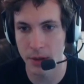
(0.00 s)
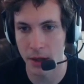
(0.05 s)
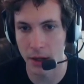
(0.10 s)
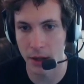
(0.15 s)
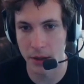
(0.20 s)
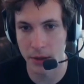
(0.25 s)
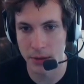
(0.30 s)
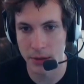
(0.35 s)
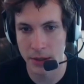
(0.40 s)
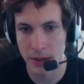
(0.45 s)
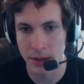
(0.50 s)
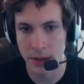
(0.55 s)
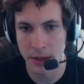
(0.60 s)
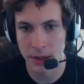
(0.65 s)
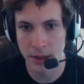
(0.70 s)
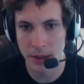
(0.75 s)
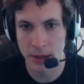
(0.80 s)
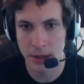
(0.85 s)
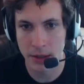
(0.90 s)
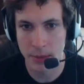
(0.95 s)
Oh,
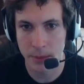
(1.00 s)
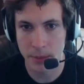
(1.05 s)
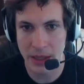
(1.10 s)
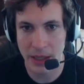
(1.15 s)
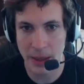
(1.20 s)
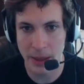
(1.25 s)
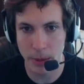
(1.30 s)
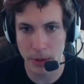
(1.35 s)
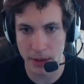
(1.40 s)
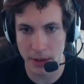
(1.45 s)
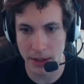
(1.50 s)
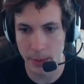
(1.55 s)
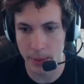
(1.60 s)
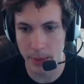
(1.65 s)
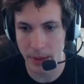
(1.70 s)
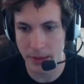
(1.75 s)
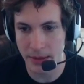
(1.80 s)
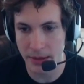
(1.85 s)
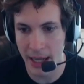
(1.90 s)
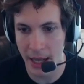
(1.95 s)
people are gonna
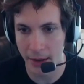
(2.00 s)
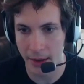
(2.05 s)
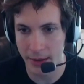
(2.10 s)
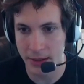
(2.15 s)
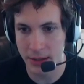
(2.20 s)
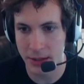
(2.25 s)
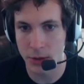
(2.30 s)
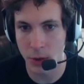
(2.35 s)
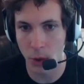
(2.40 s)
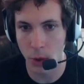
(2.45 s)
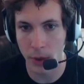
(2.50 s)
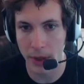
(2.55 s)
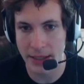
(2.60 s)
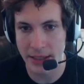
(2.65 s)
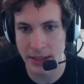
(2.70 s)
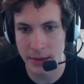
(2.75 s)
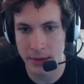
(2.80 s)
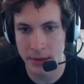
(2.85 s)
be telling stories